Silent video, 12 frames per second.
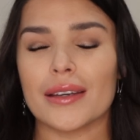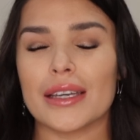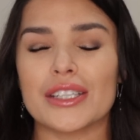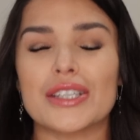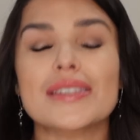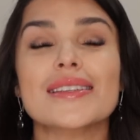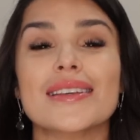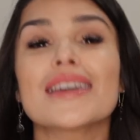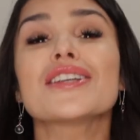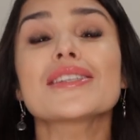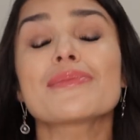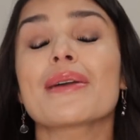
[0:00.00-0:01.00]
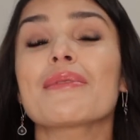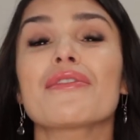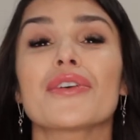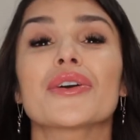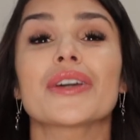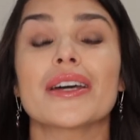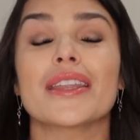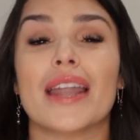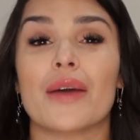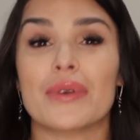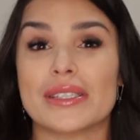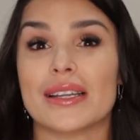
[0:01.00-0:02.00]
it just made me feel good that
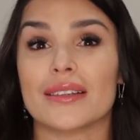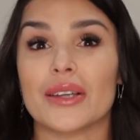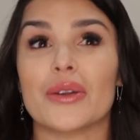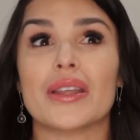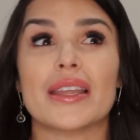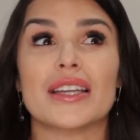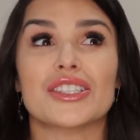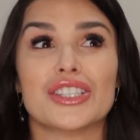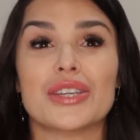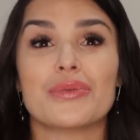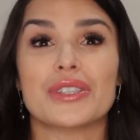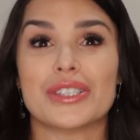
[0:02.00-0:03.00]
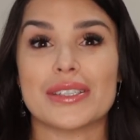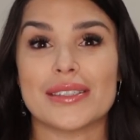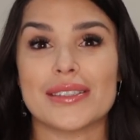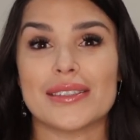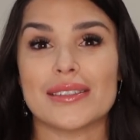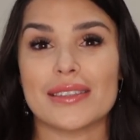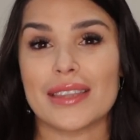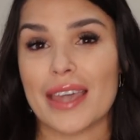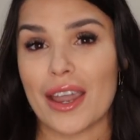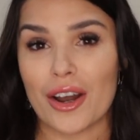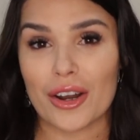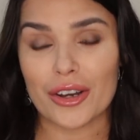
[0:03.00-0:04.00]
I wasn't alone, and that she was just
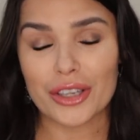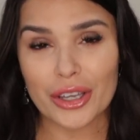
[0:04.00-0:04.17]
there,